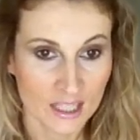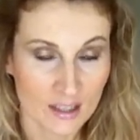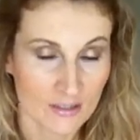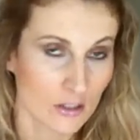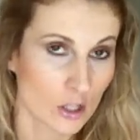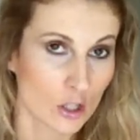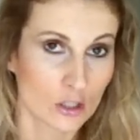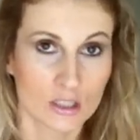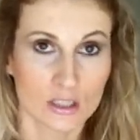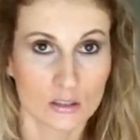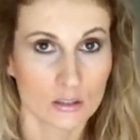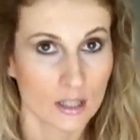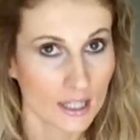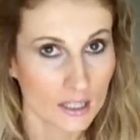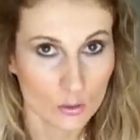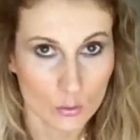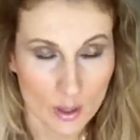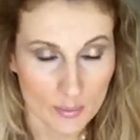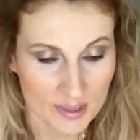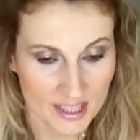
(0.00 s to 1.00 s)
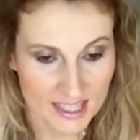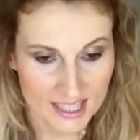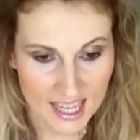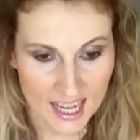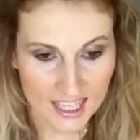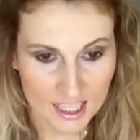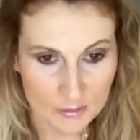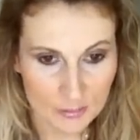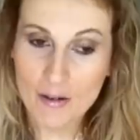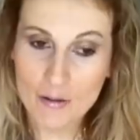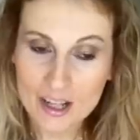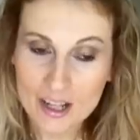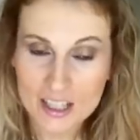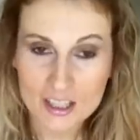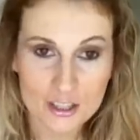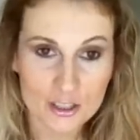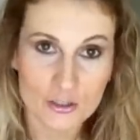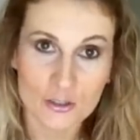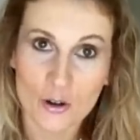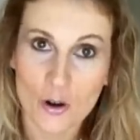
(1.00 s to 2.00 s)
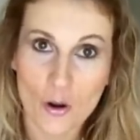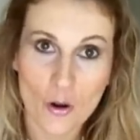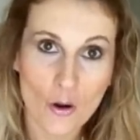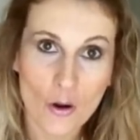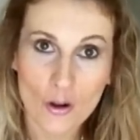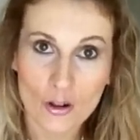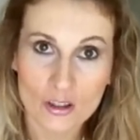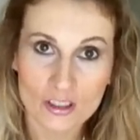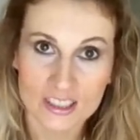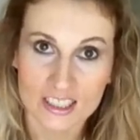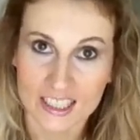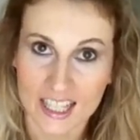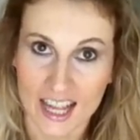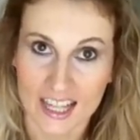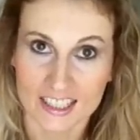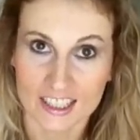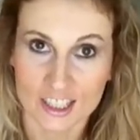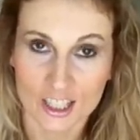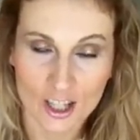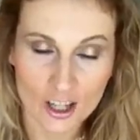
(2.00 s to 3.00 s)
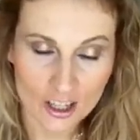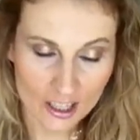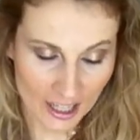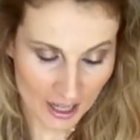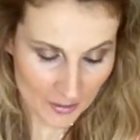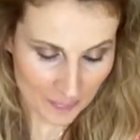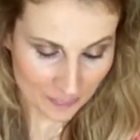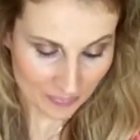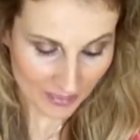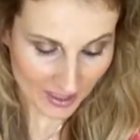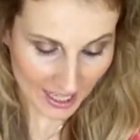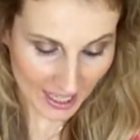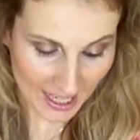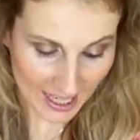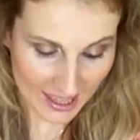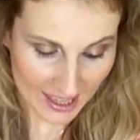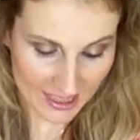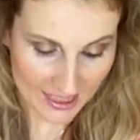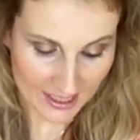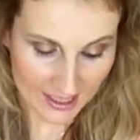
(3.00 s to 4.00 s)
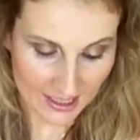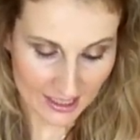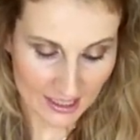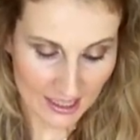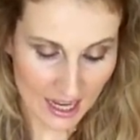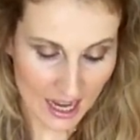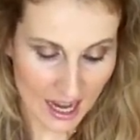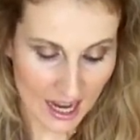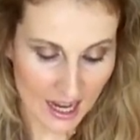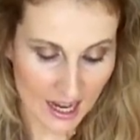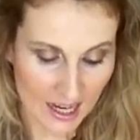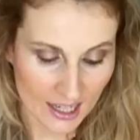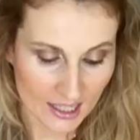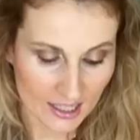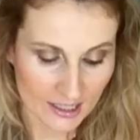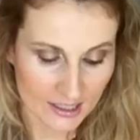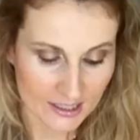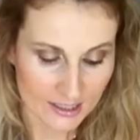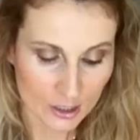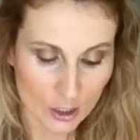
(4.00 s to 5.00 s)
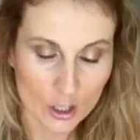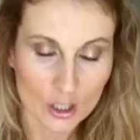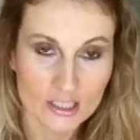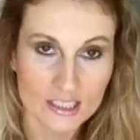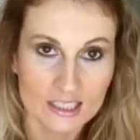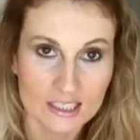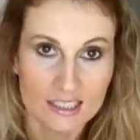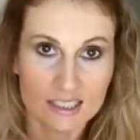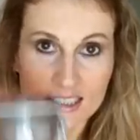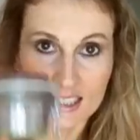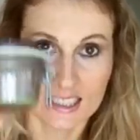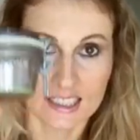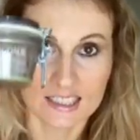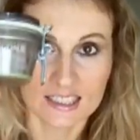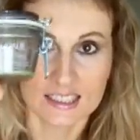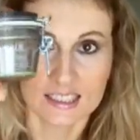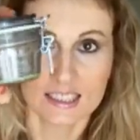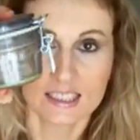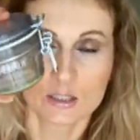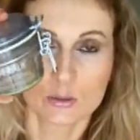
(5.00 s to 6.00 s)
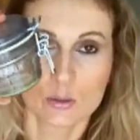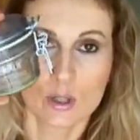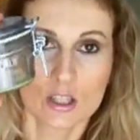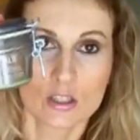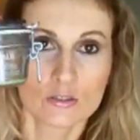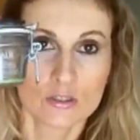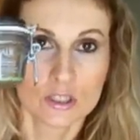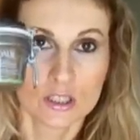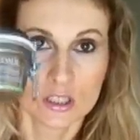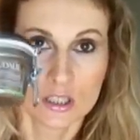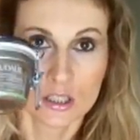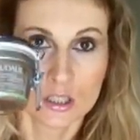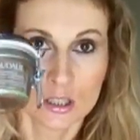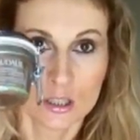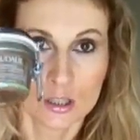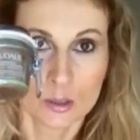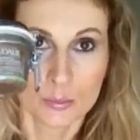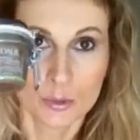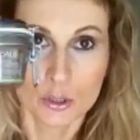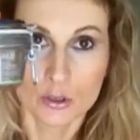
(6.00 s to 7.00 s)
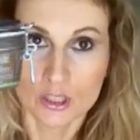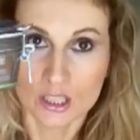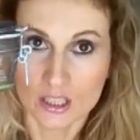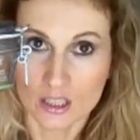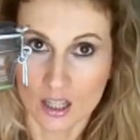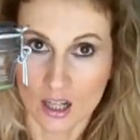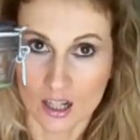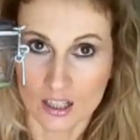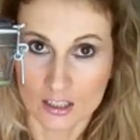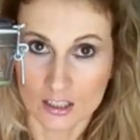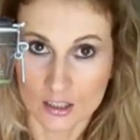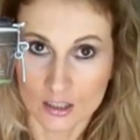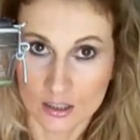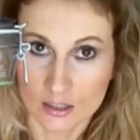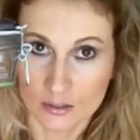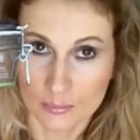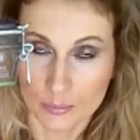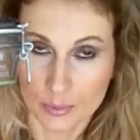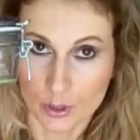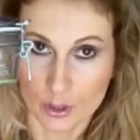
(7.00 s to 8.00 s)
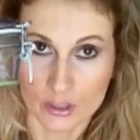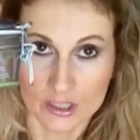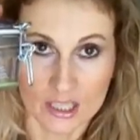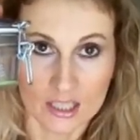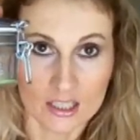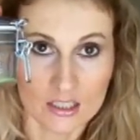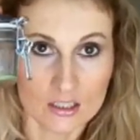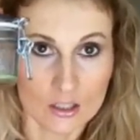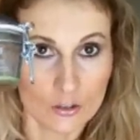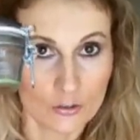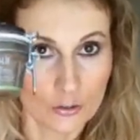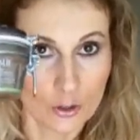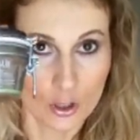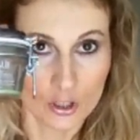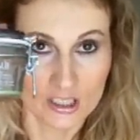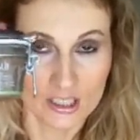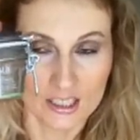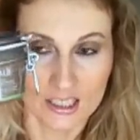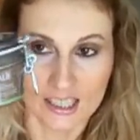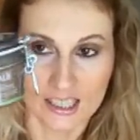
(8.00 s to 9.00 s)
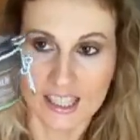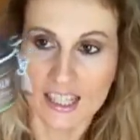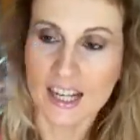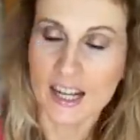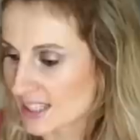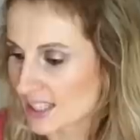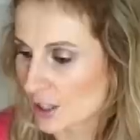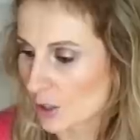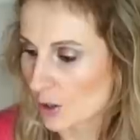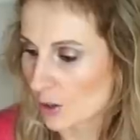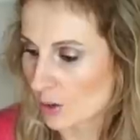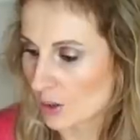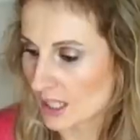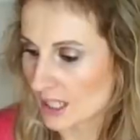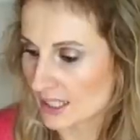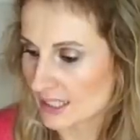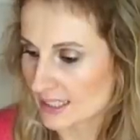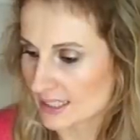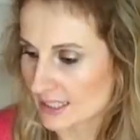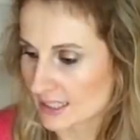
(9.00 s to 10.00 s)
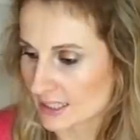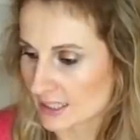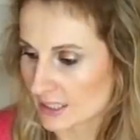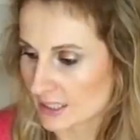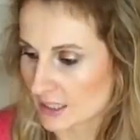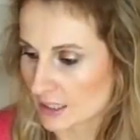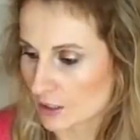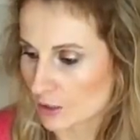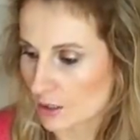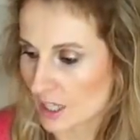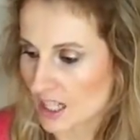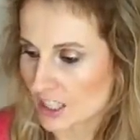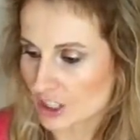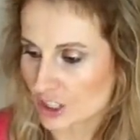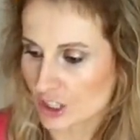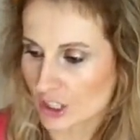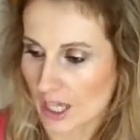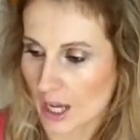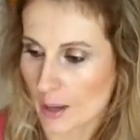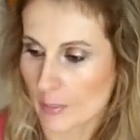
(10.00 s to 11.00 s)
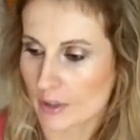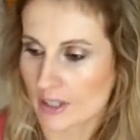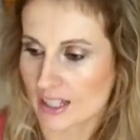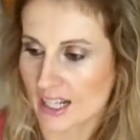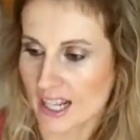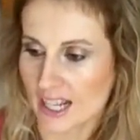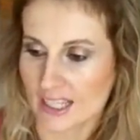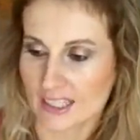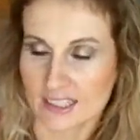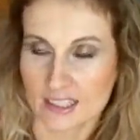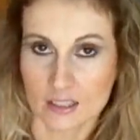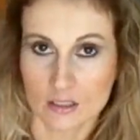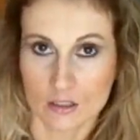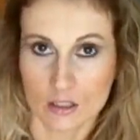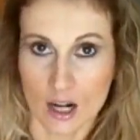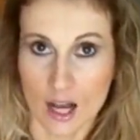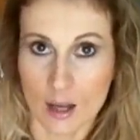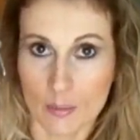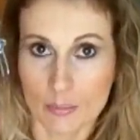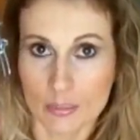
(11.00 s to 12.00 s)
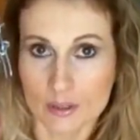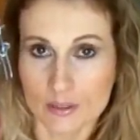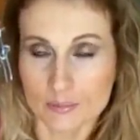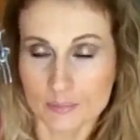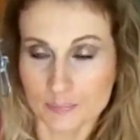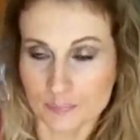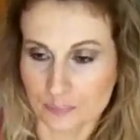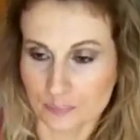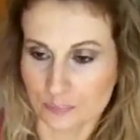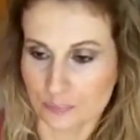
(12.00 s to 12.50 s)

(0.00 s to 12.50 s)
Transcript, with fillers: They have got a great website. I went through all the catalog and uh, I saw that this is one of the beauty cult product of Caudalie. So it's uh, Crushed Cabernet Scrub.